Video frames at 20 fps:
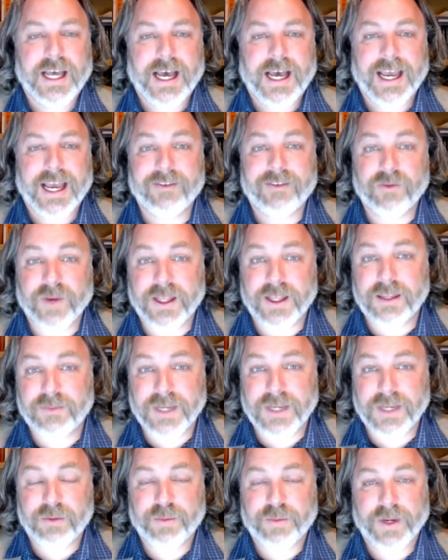I haven't read them
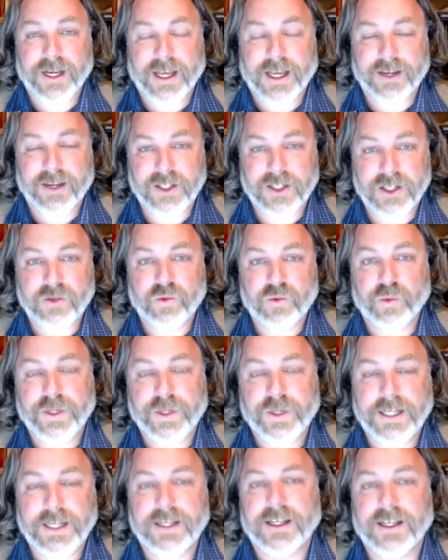yet, but I did
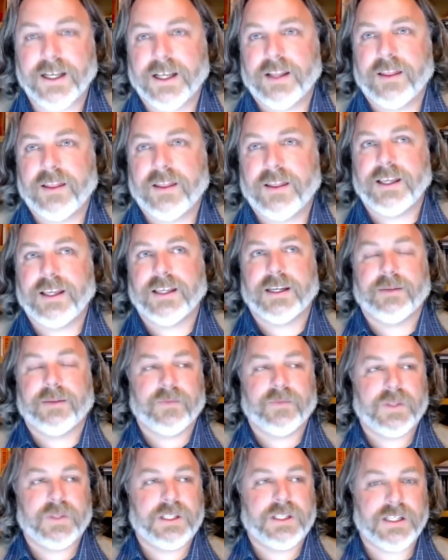read the
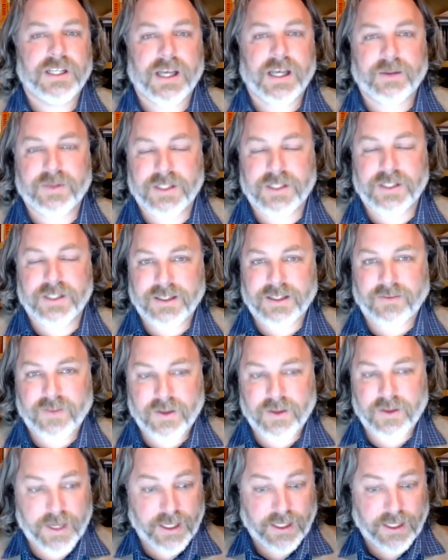synopses of them,